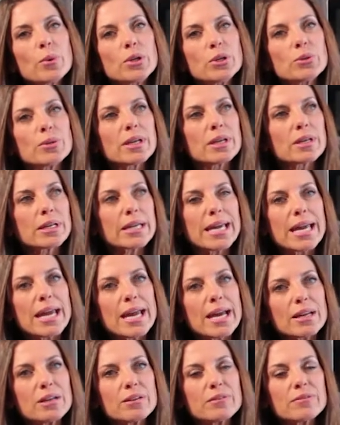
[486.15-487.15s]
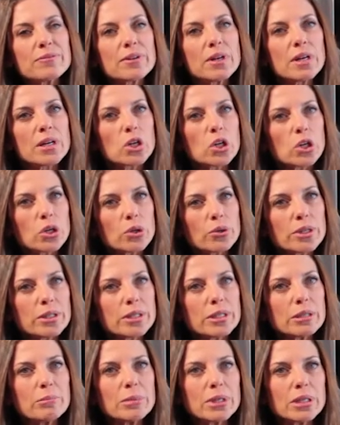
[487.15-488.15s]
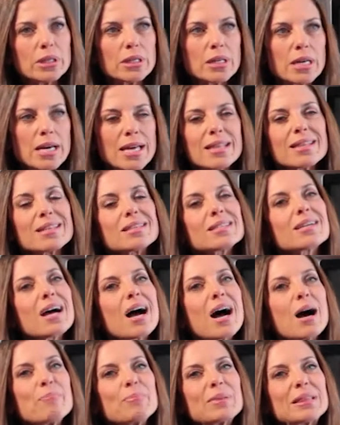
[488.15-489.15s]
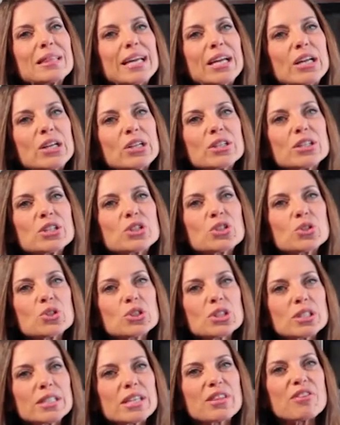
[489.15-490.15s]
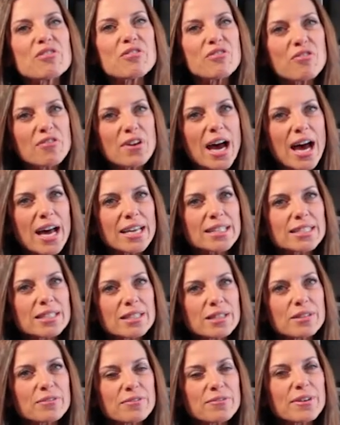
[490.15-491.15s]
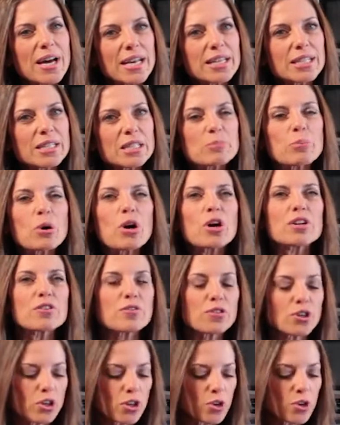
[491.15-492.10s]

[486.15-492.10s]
when you get a can of coconut milk, the top layer is usually the fattiest part of the